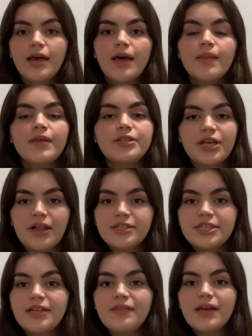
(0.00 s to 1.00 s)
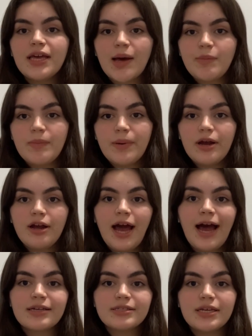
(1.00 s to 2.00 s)
The gelatin in the gummy bear
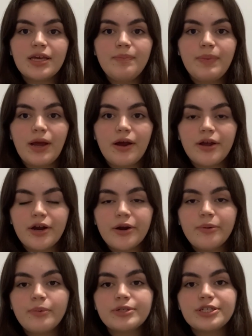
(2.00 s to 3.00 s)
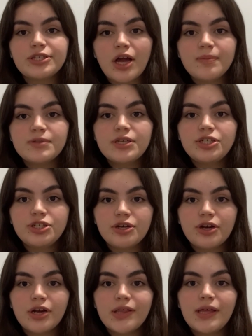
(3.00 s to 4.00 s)
acts like a barrier which stops the sugar
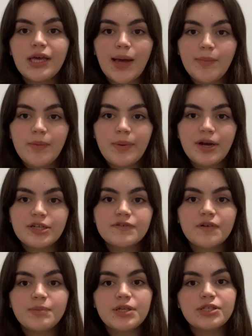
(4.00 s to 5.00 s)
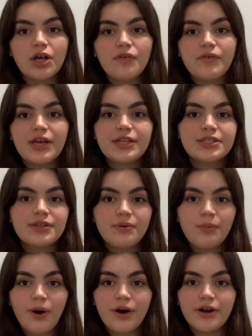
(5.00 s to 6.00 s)
in the gummy bears from dissolving into the
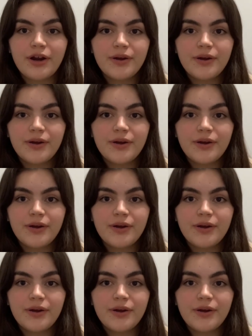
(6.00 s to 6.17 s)
water.